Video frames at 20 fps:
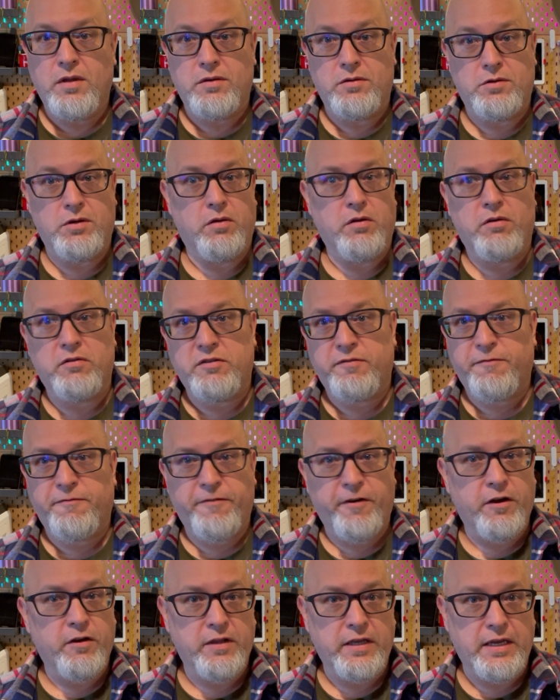Zoleo's
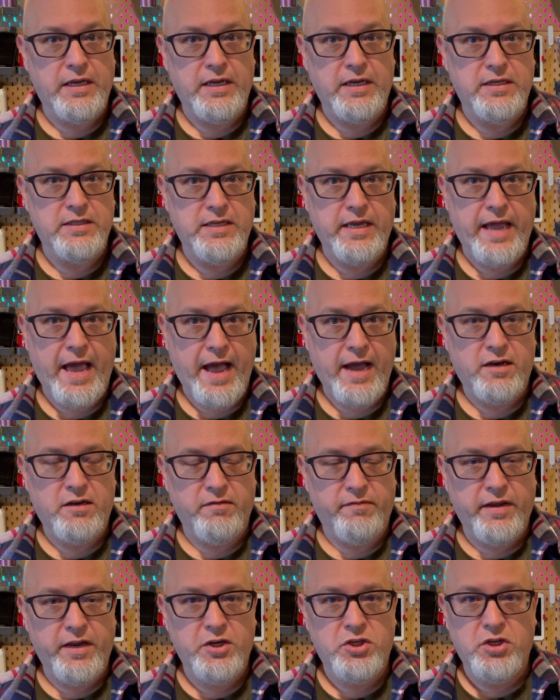fairly easy
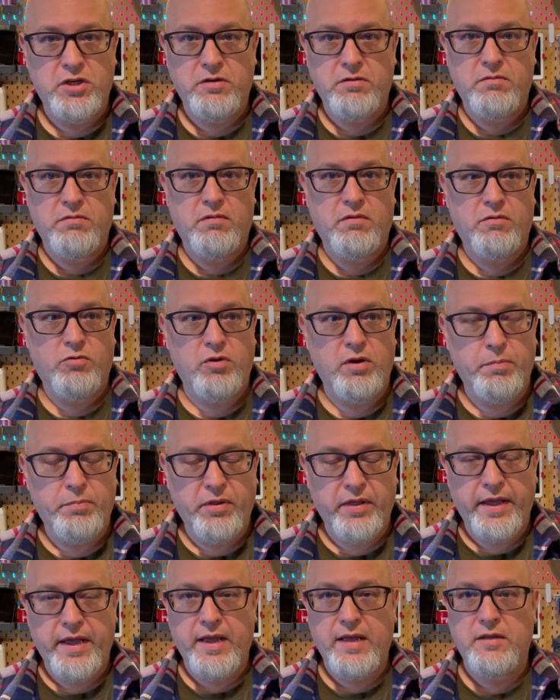activation, three
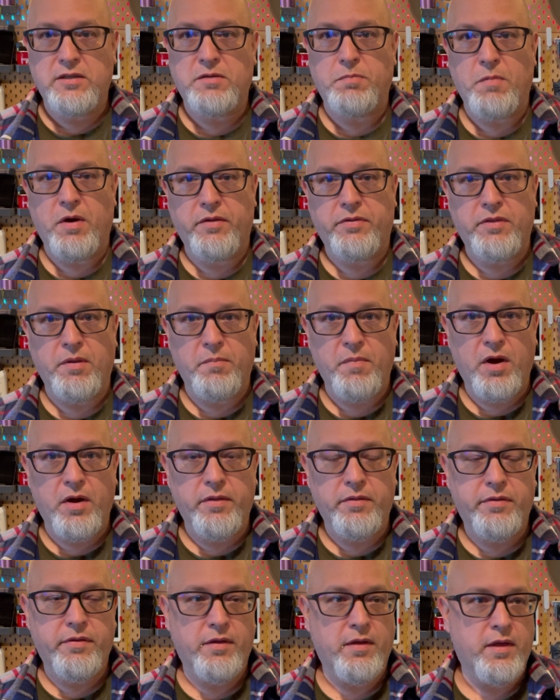plans month to
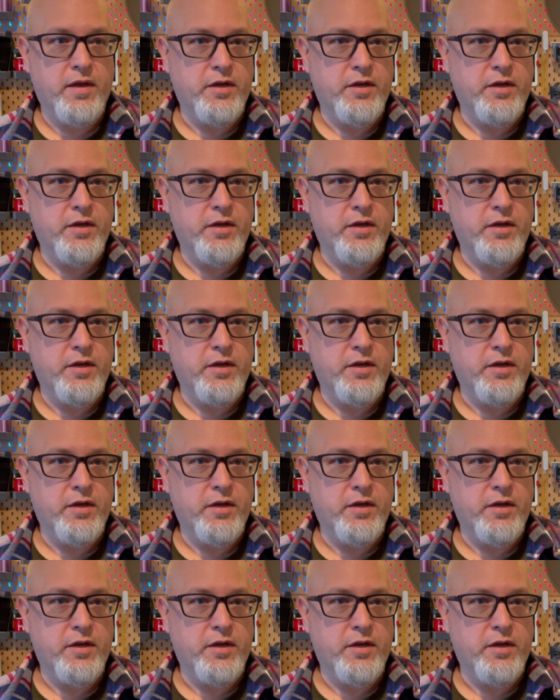month.